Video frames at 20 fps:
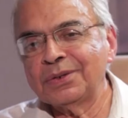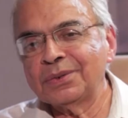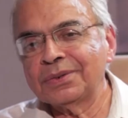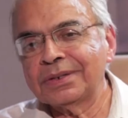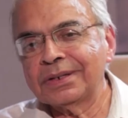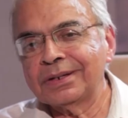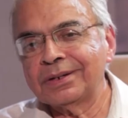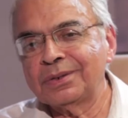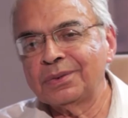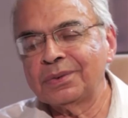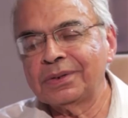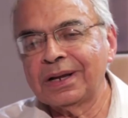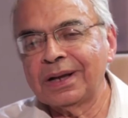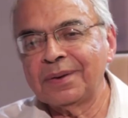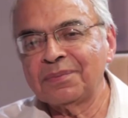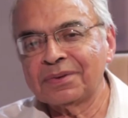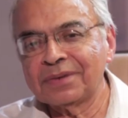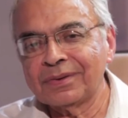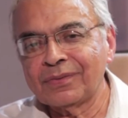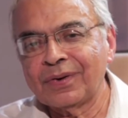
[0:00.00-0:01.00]
you said, two
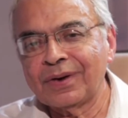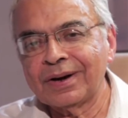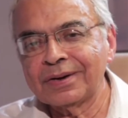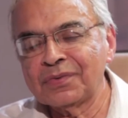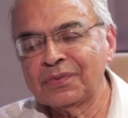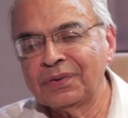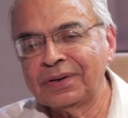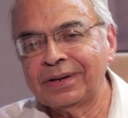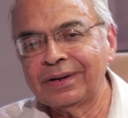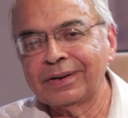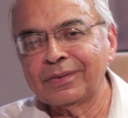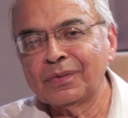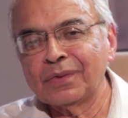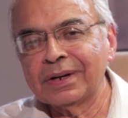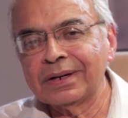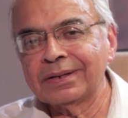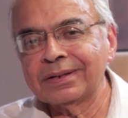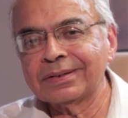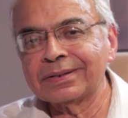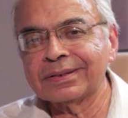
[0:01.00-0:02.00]
types of heart failure.
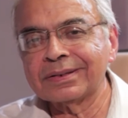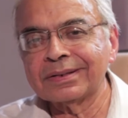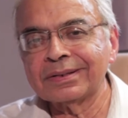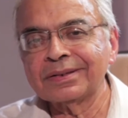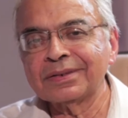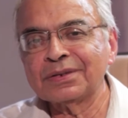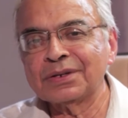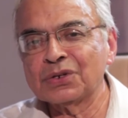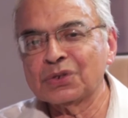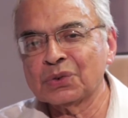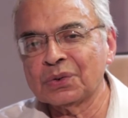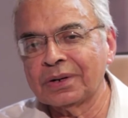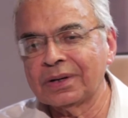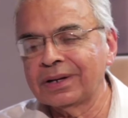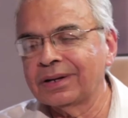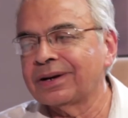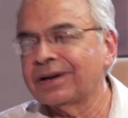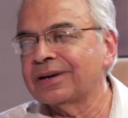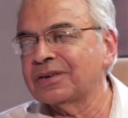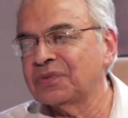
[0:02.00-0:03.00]
One is
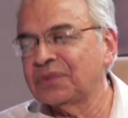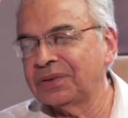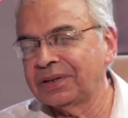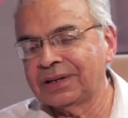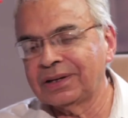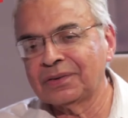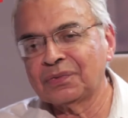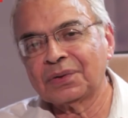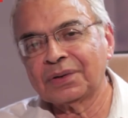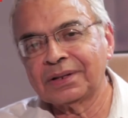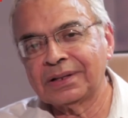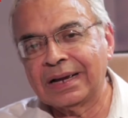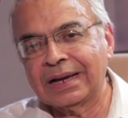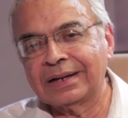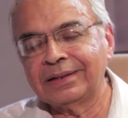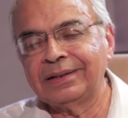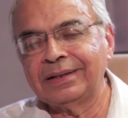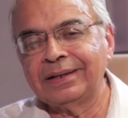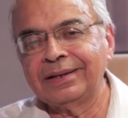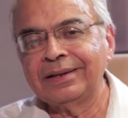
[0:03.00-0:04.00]
systolic heart failure. For
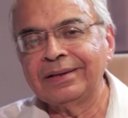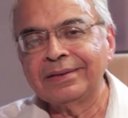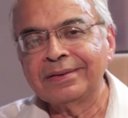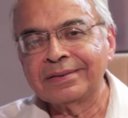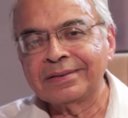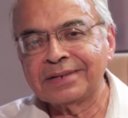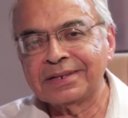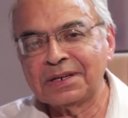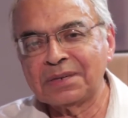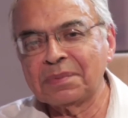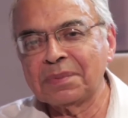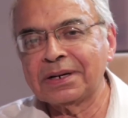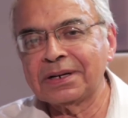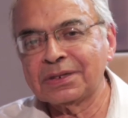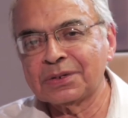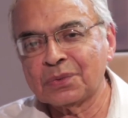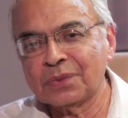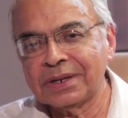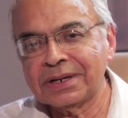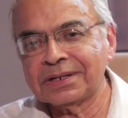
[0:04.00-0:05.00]
that, the treatment
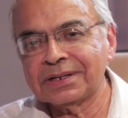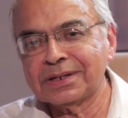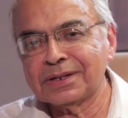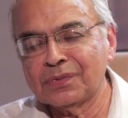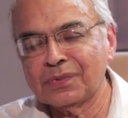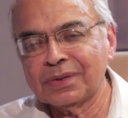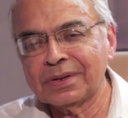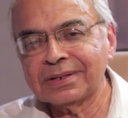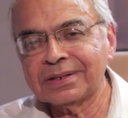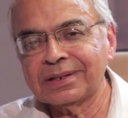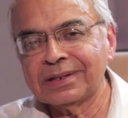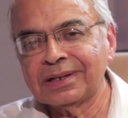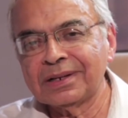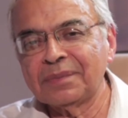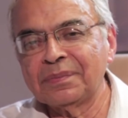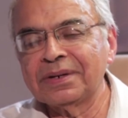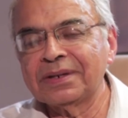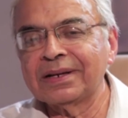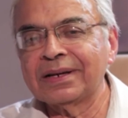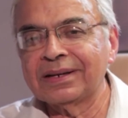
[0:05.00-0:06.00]
is quite advanced and there
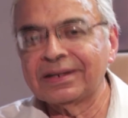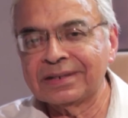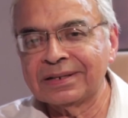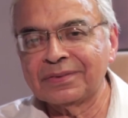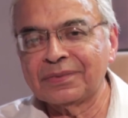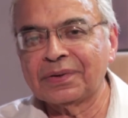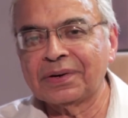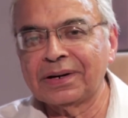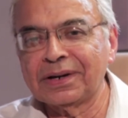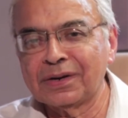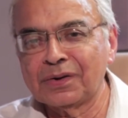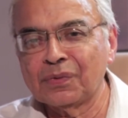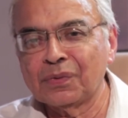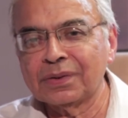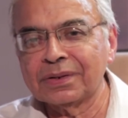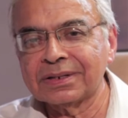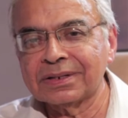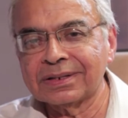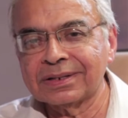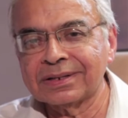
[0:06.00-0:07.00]
have been several
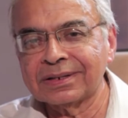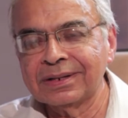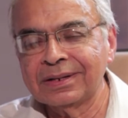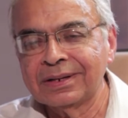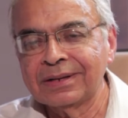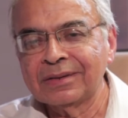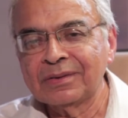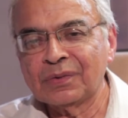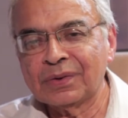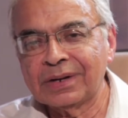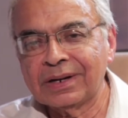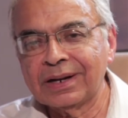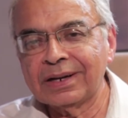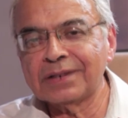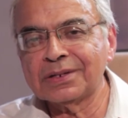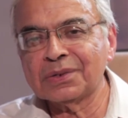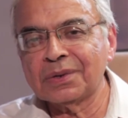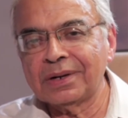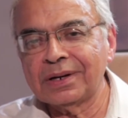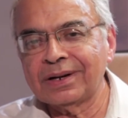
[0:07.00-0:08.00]
advances. For
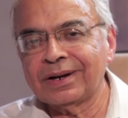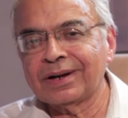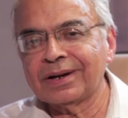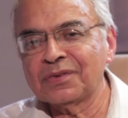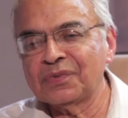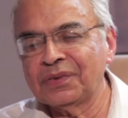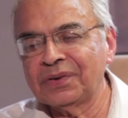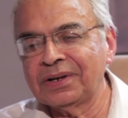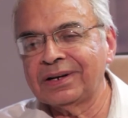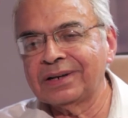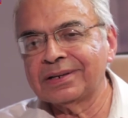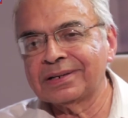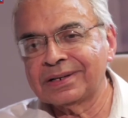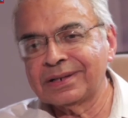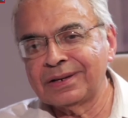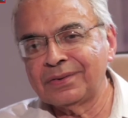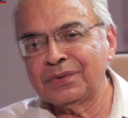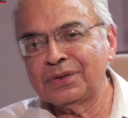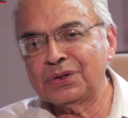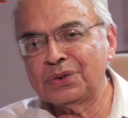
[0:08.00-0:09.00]
diastolic heart failure,
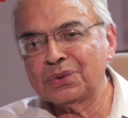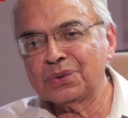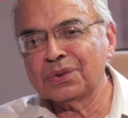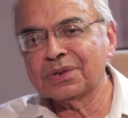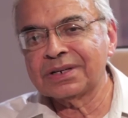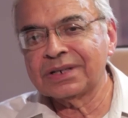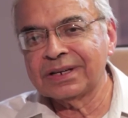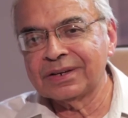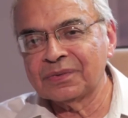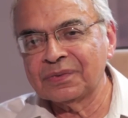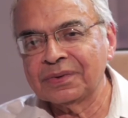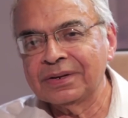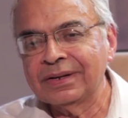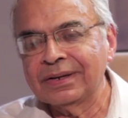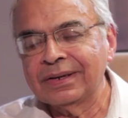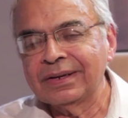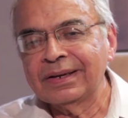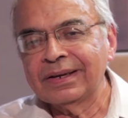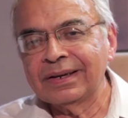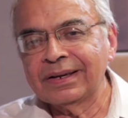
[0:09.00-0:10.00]
still we do not have
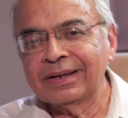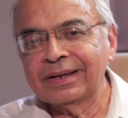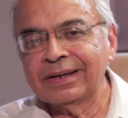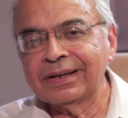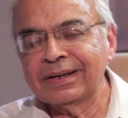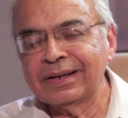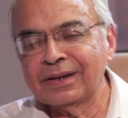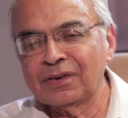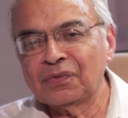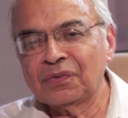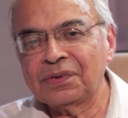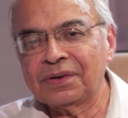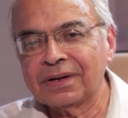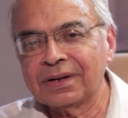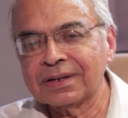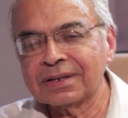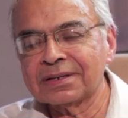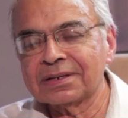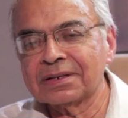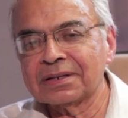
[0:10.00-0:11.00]
enough
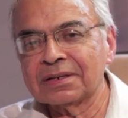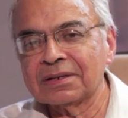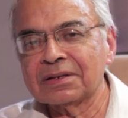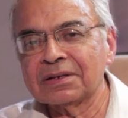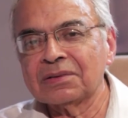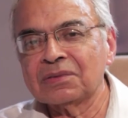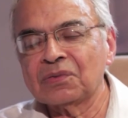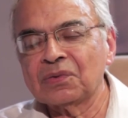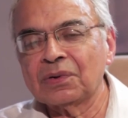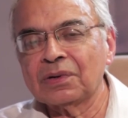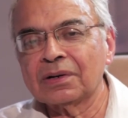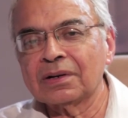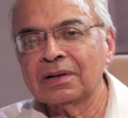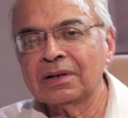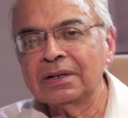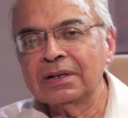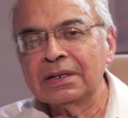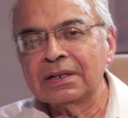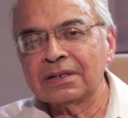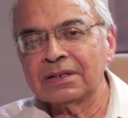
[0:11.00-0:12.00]
drugs. For
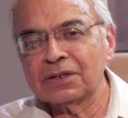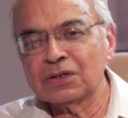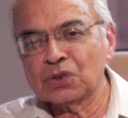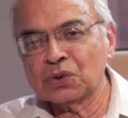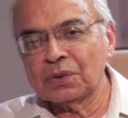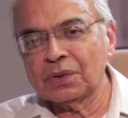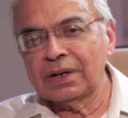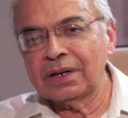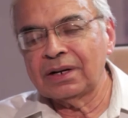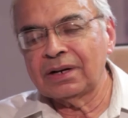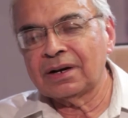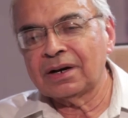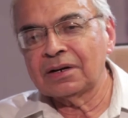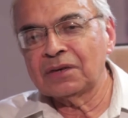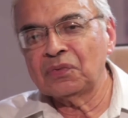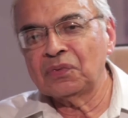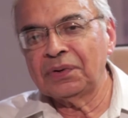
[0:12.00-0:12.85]
systolic heart